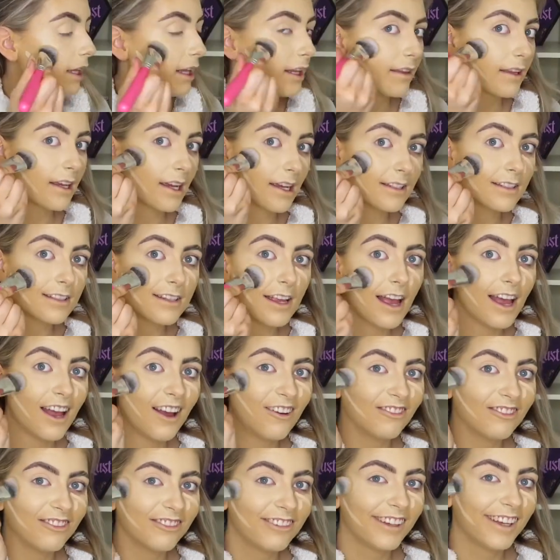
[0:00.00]
Thanks,
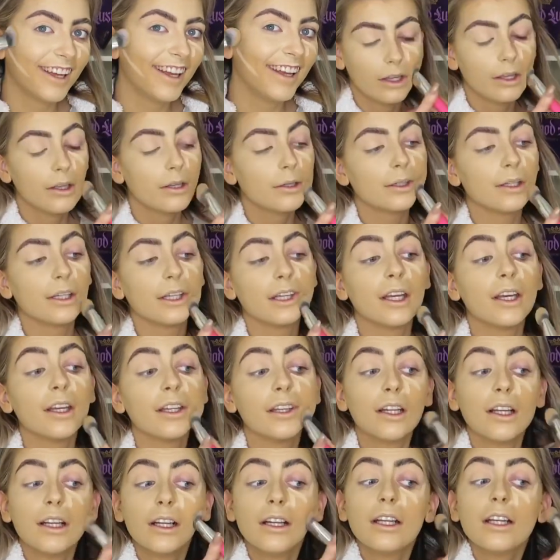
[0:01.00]
Amp. Yeah,
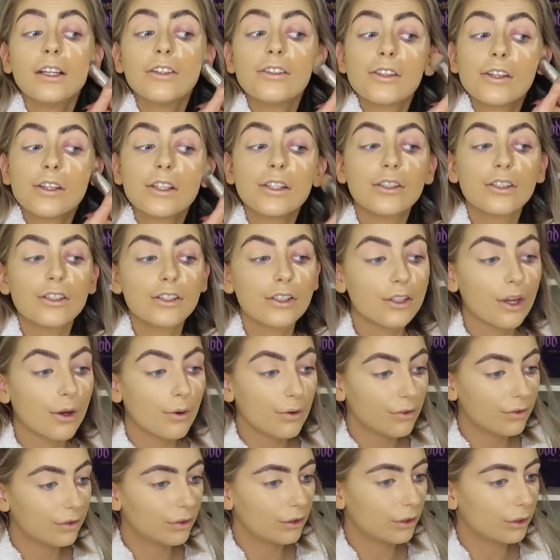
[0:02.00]
they're literally
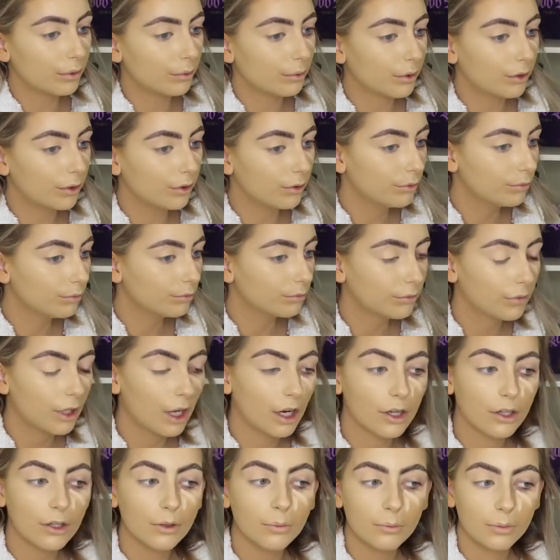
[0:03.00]
so affordable.
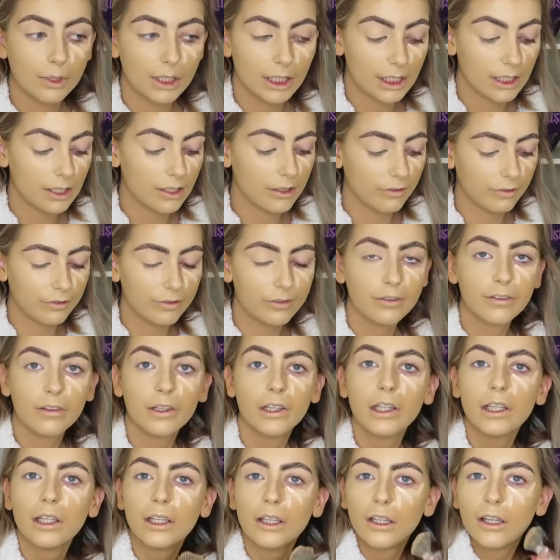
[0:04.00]
I couldn't believe
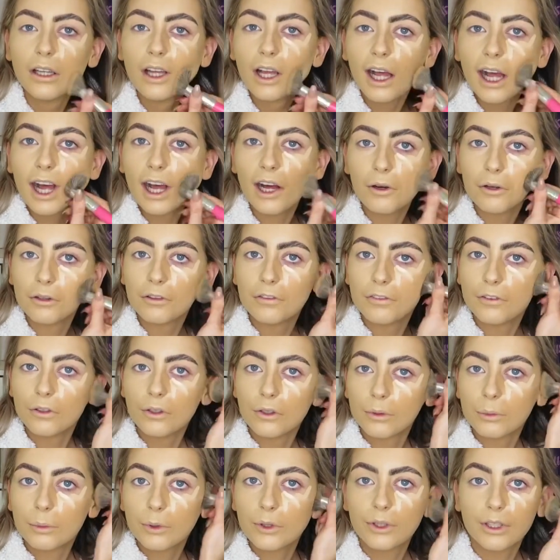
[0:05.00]
how
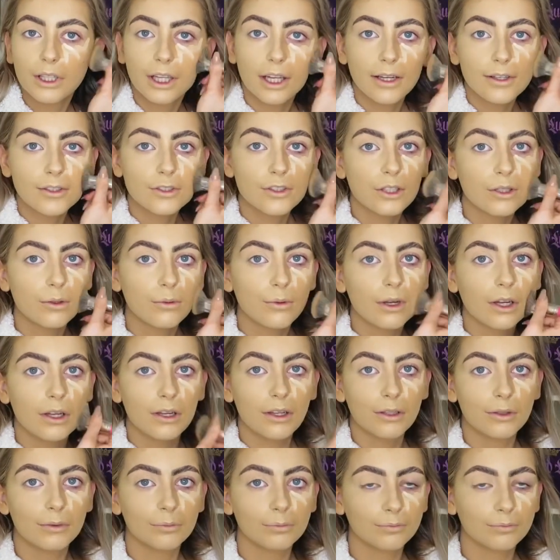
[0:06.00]
affordable they actually were.